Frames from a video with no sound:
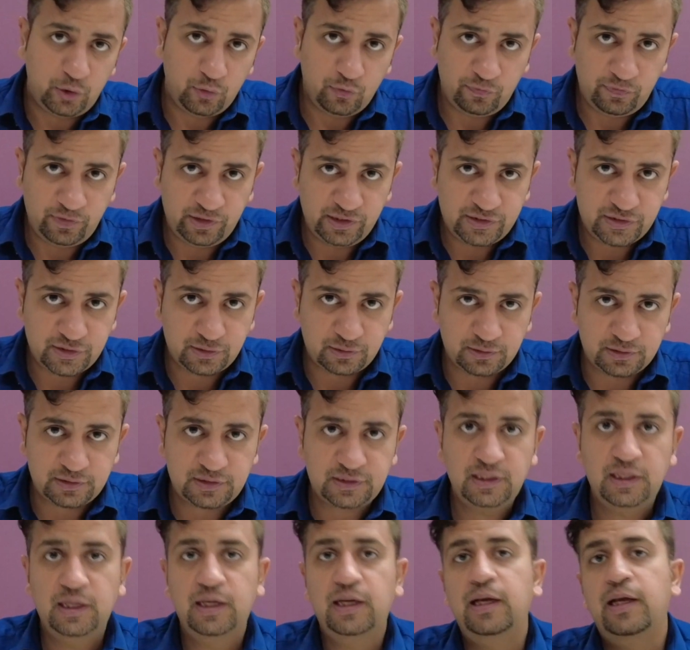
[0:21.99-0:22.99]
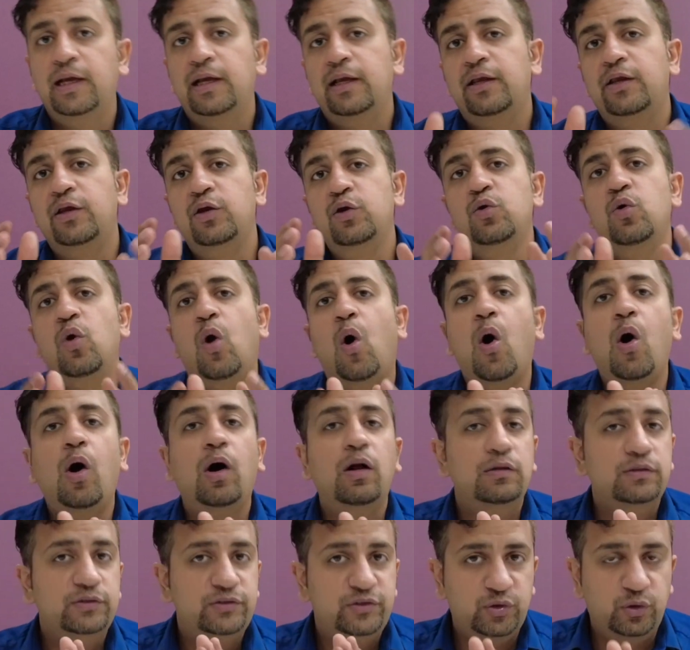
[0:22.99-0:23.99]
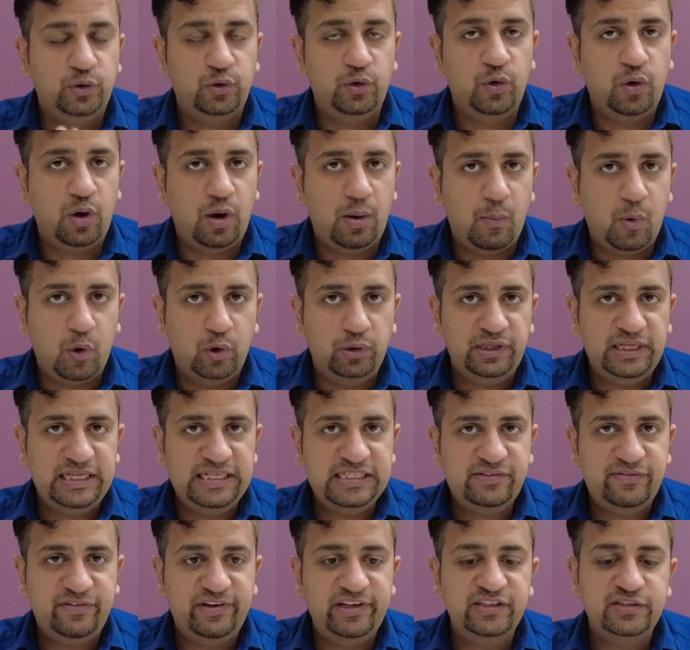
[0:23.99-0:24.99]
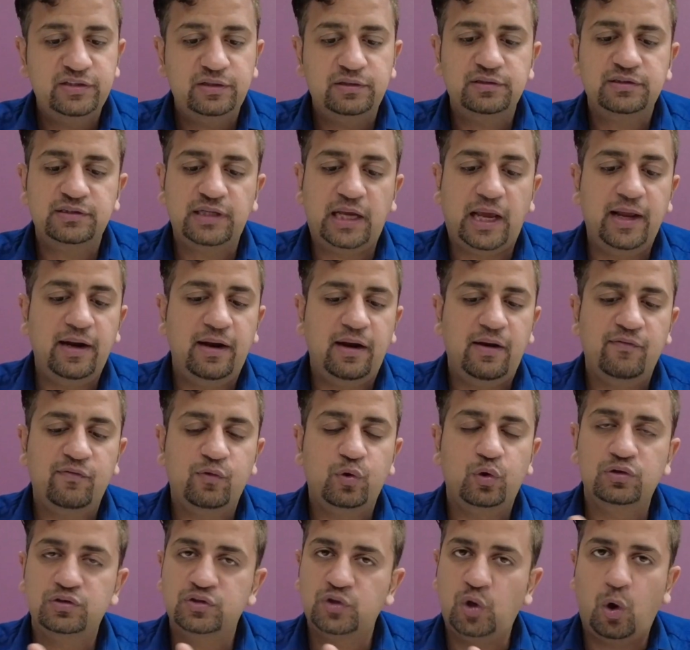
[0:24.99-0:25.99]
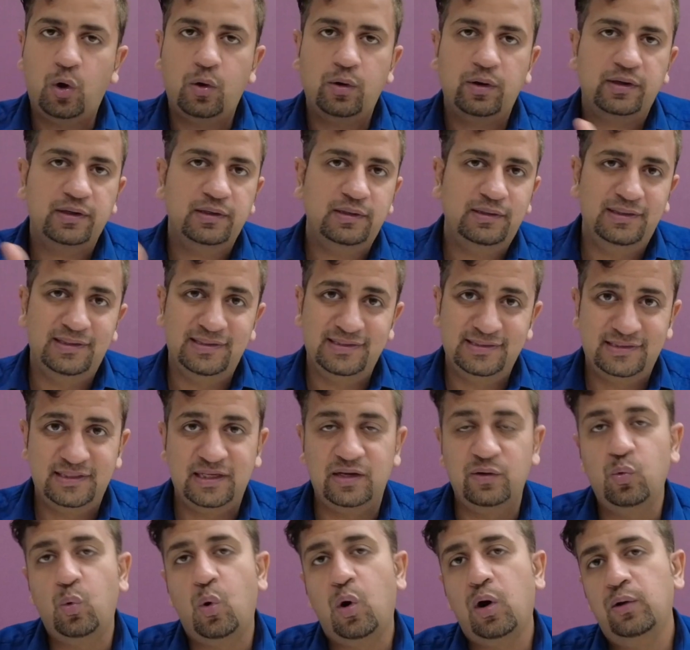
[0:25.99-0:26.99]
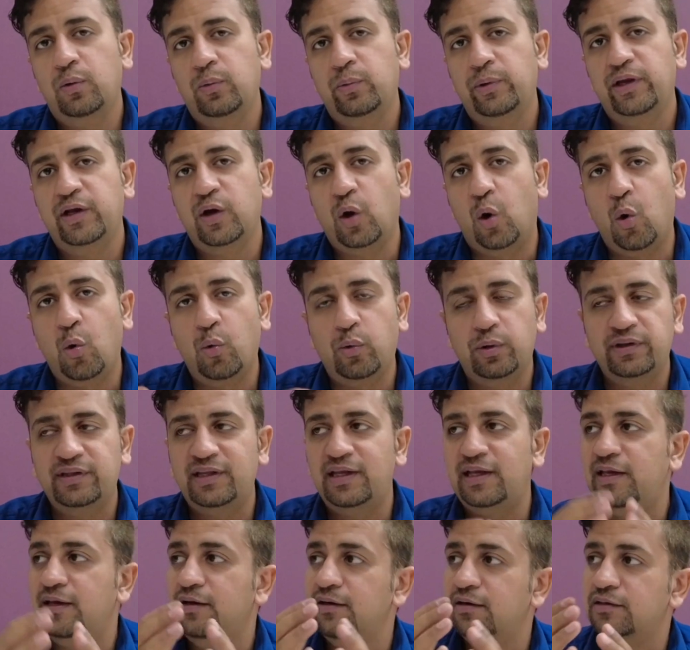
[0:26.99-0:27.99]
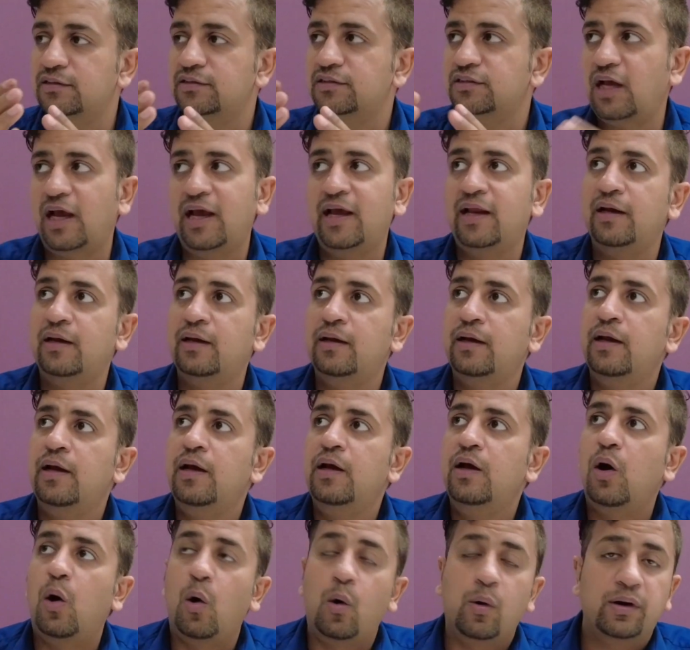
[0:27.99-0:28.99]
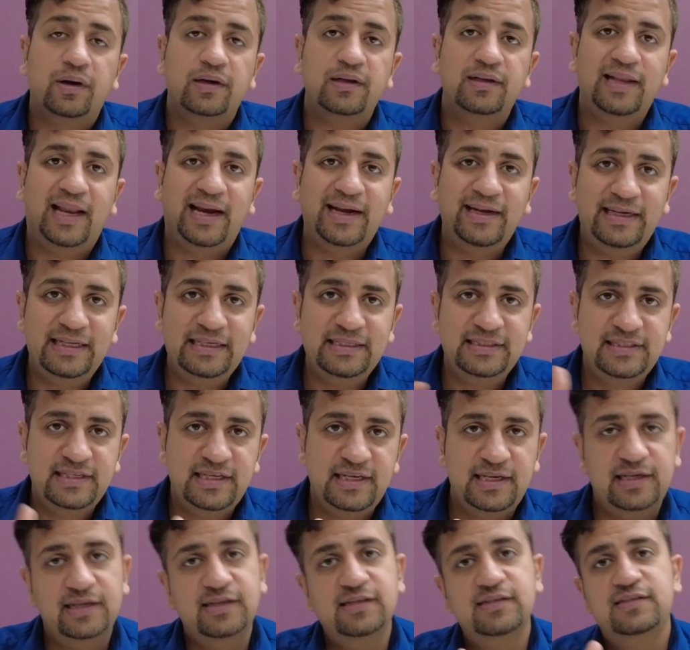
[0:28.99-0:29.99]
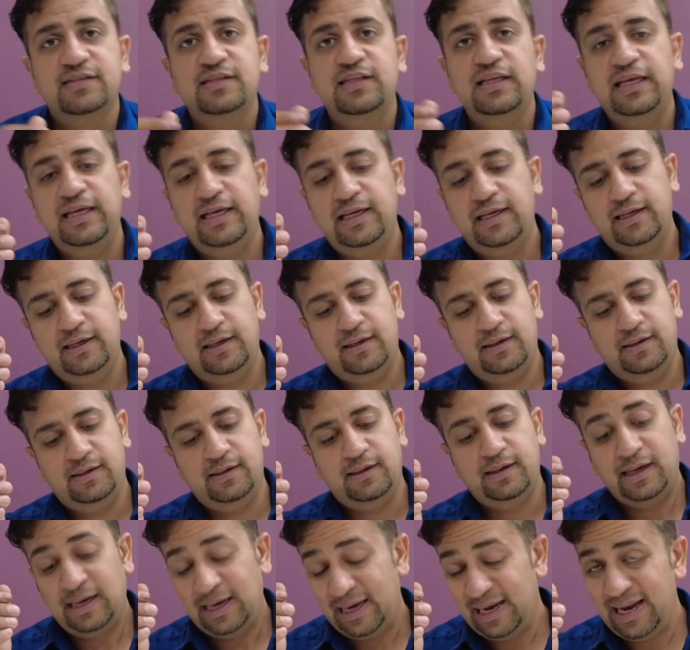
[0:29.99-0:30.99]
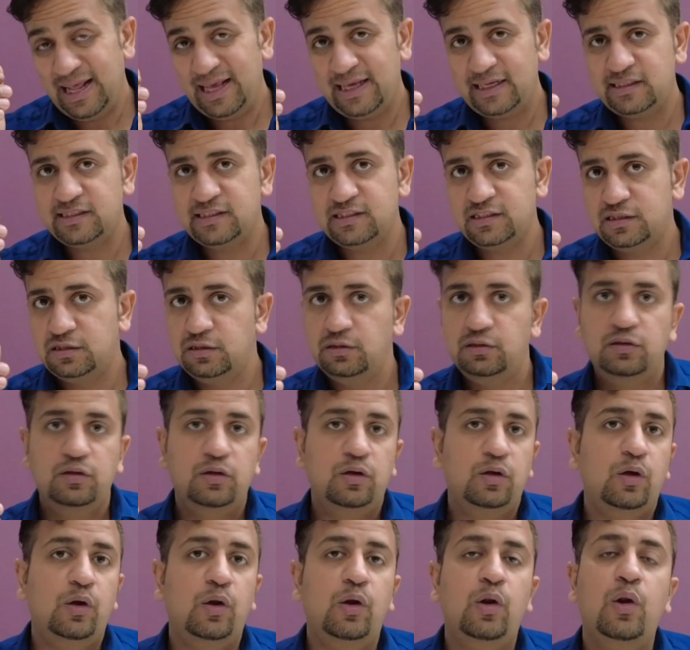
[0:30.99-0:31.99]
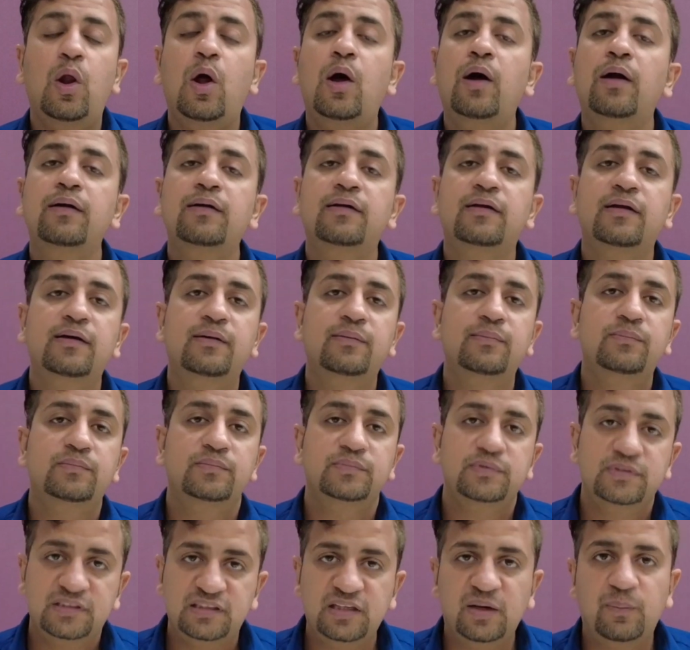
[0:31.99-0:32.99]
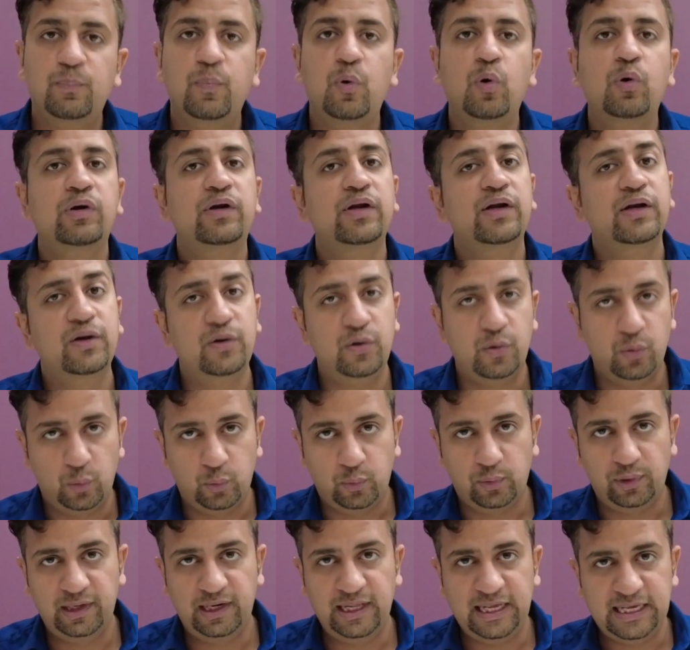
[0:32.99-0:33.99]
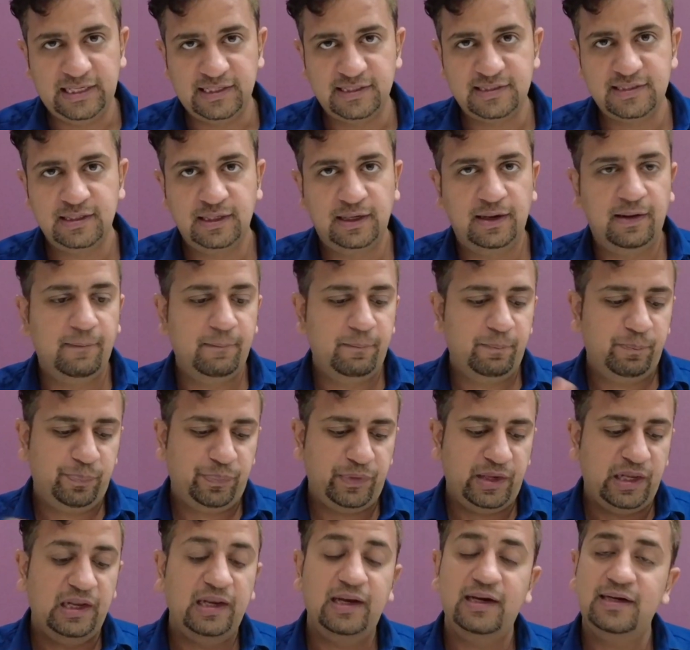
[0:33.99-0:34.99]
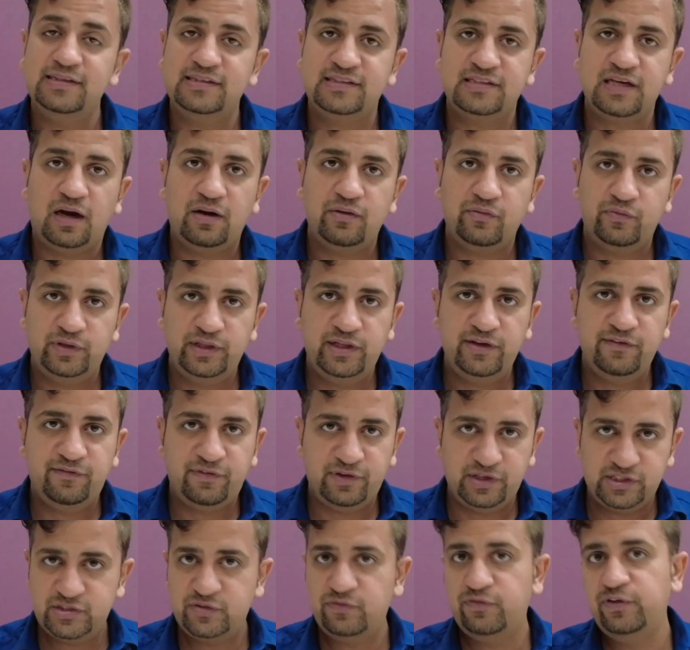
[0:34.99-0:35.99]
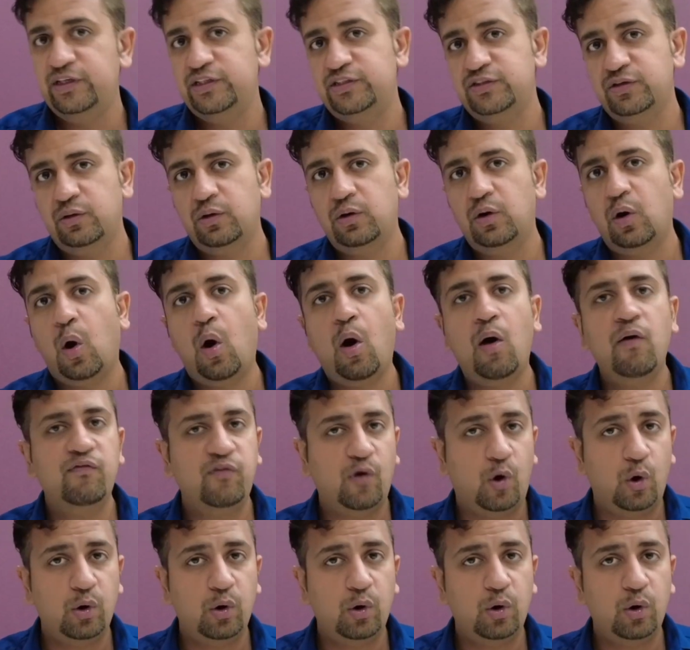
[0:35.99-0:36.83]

new features. You all should know about these features, and of course Oracle is evolving over the years, and Oracle 19C is the next long-term supported release. Let us start with the first feature of